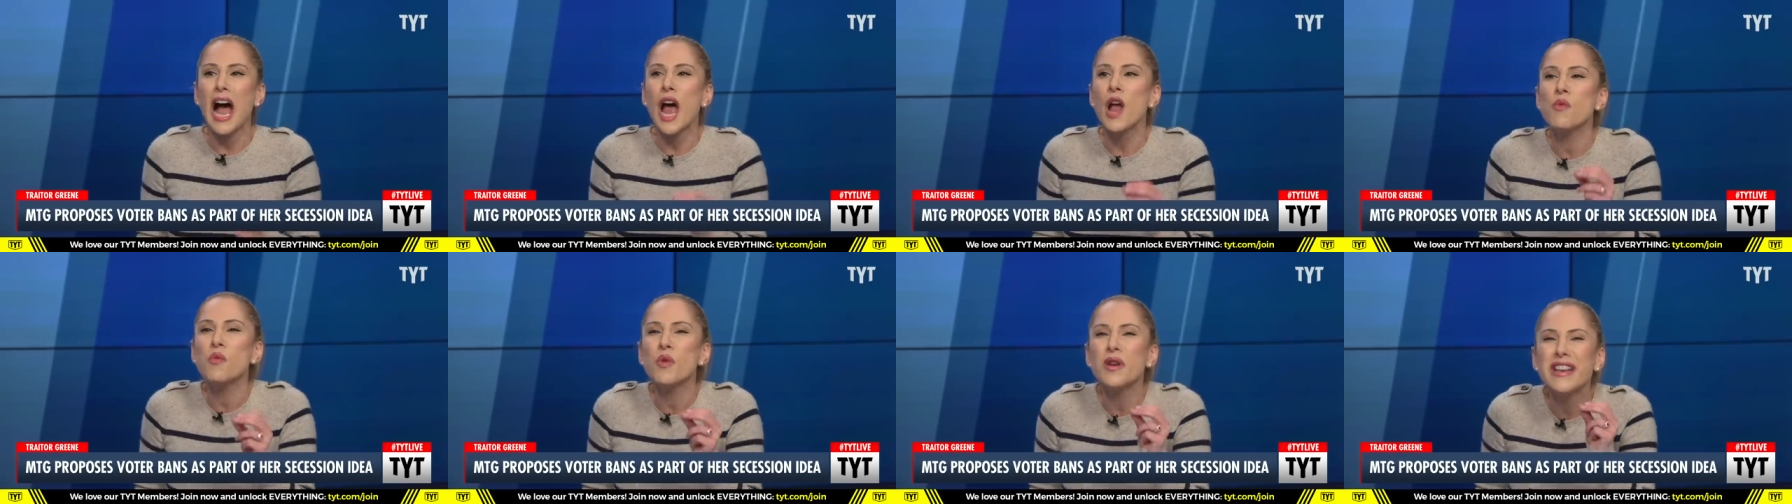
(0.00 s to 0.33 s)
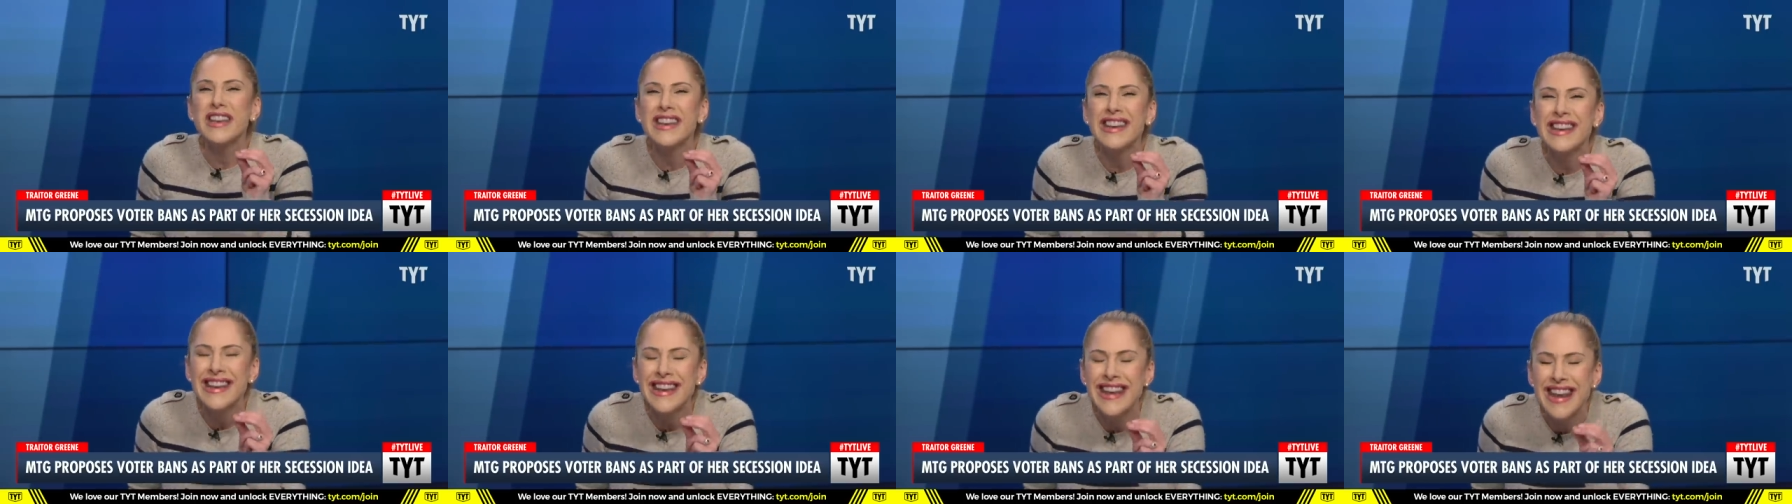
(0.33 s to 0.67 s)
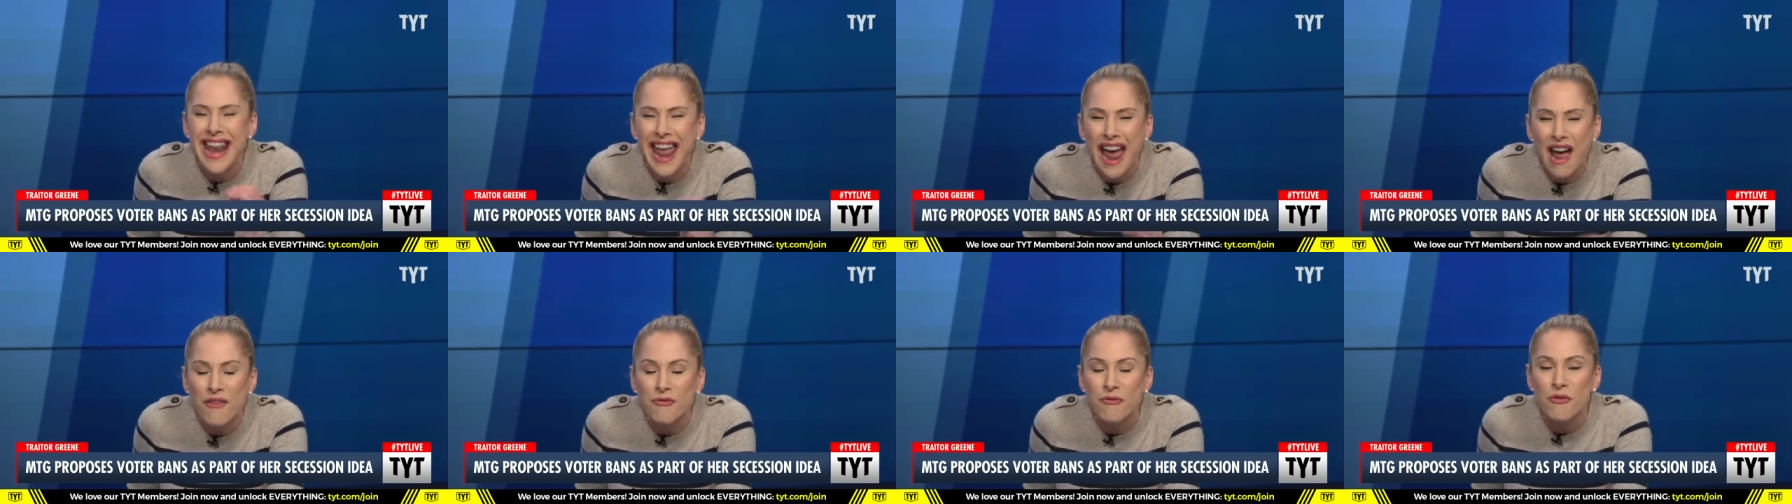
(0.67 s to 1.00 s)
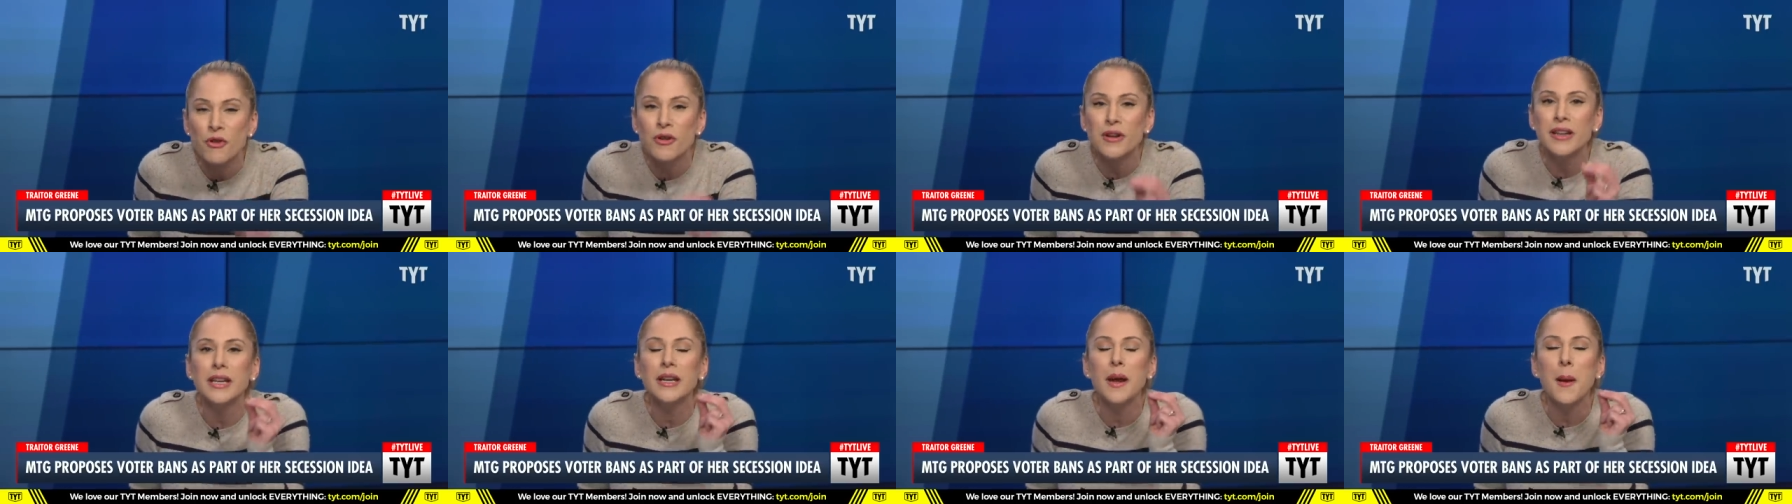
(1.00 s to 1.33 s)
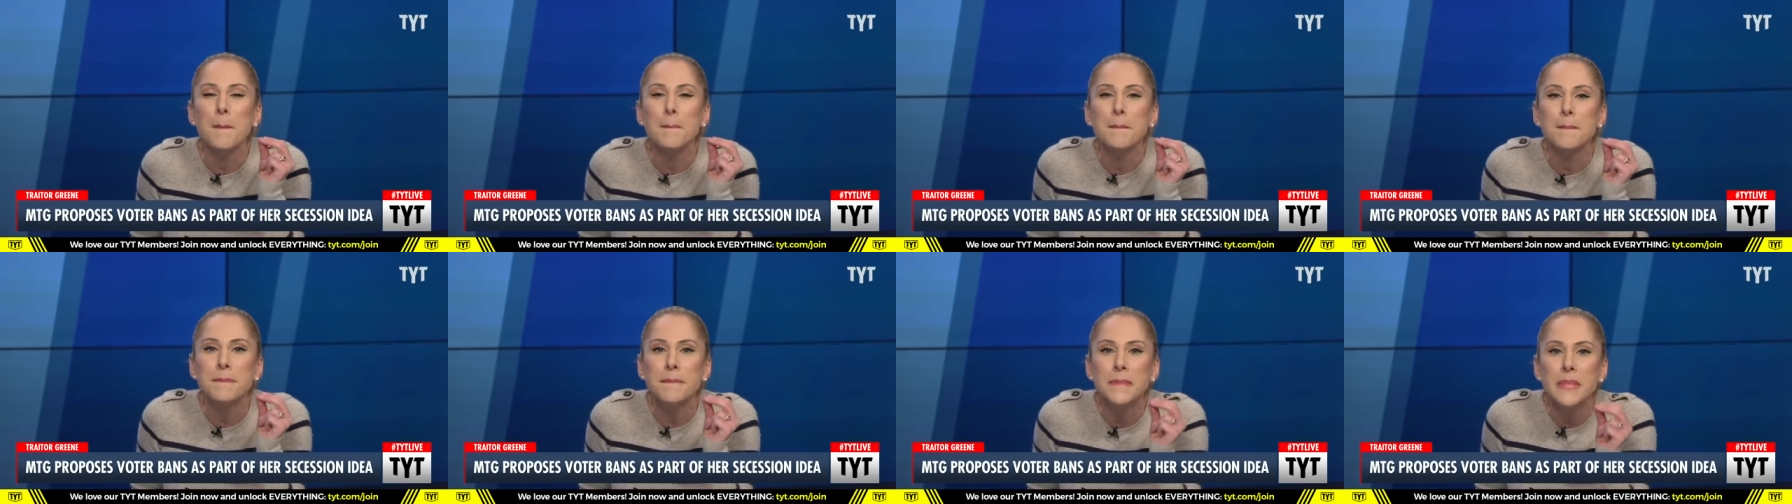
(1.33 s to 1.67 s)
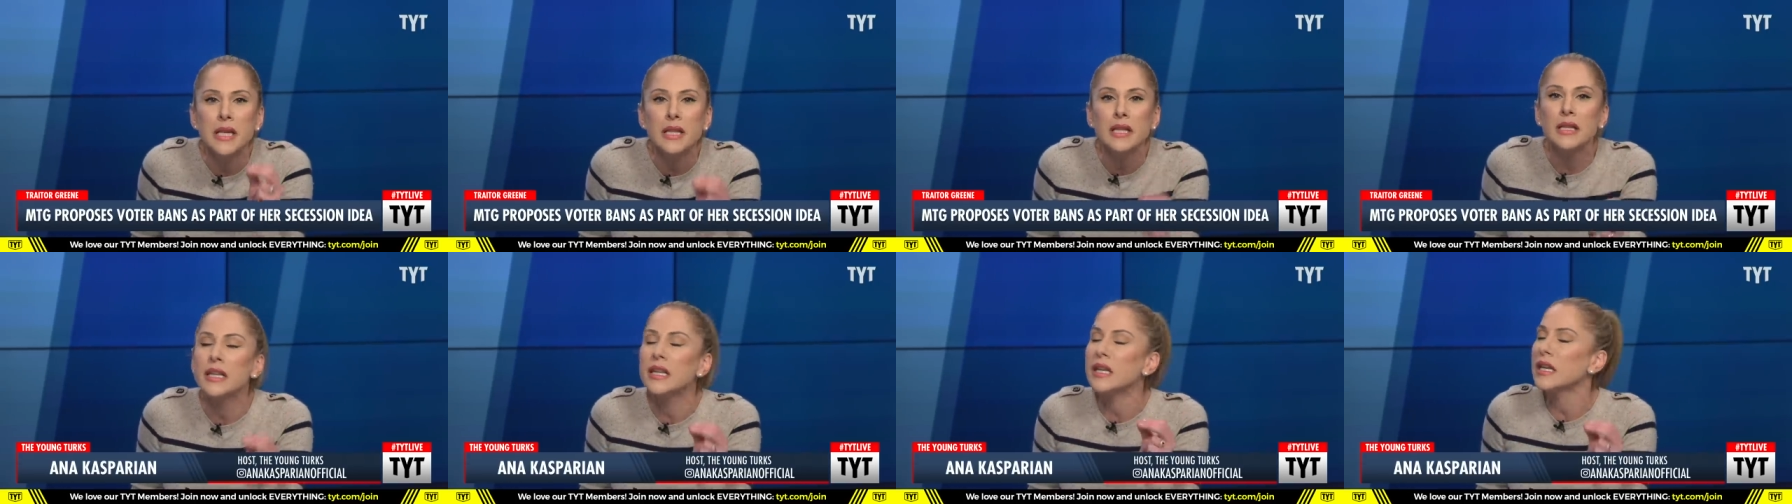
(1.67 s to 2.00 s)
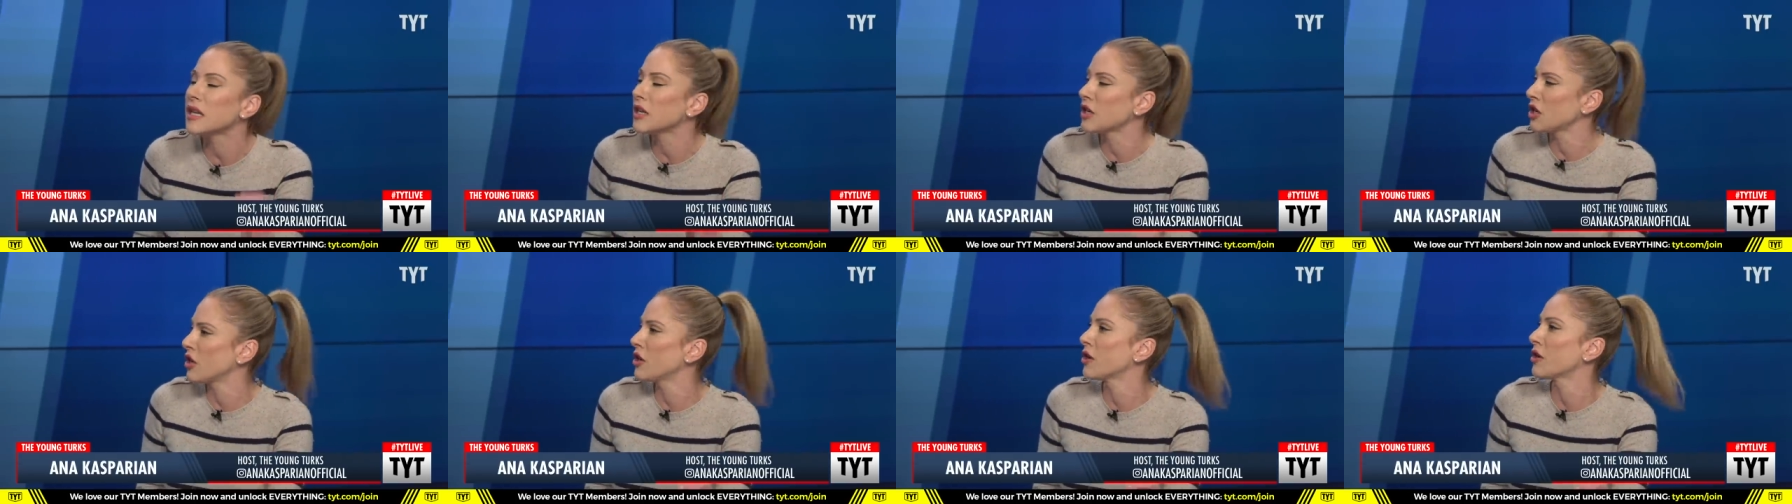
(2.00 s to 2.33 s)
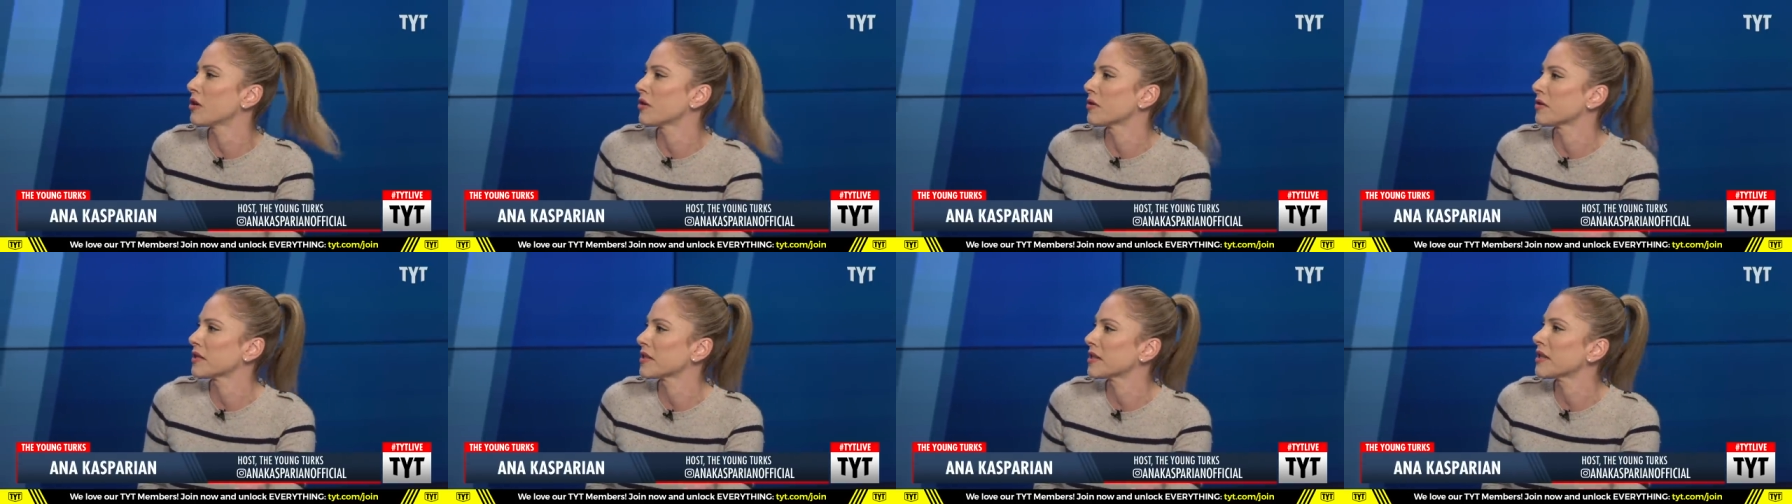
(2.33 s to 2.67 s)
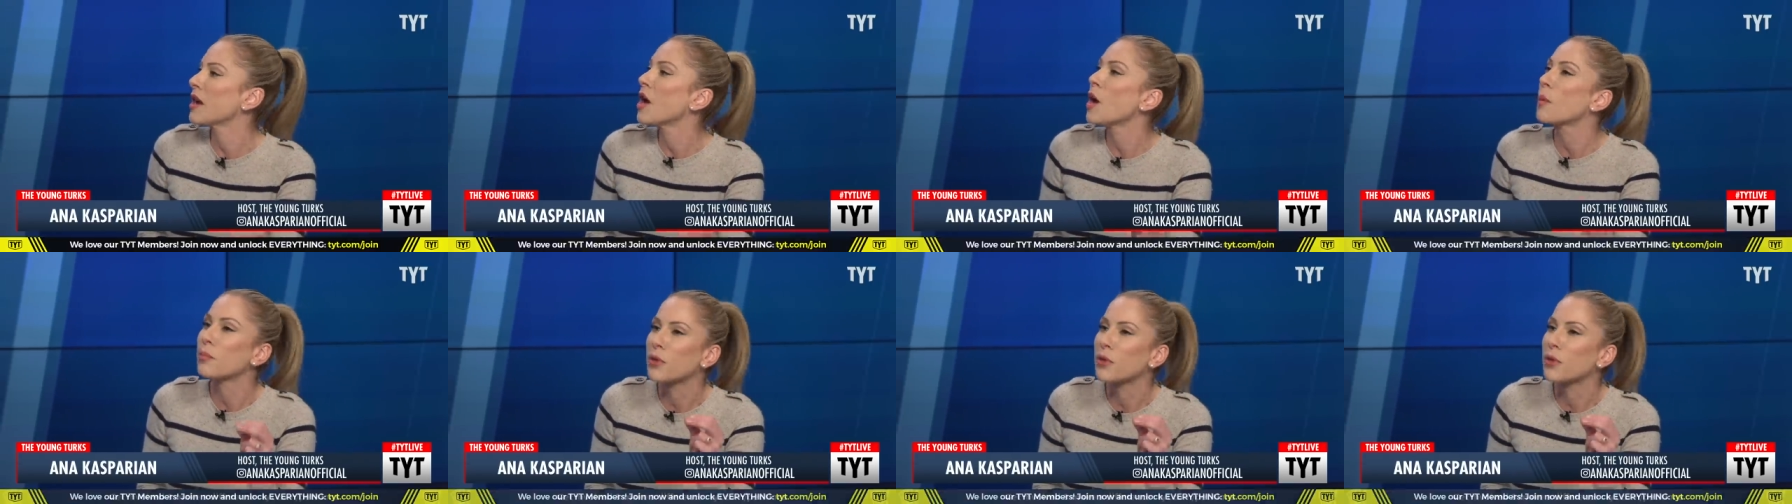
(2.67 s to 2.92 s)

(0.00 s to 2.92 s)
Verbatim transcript: I would never in a million years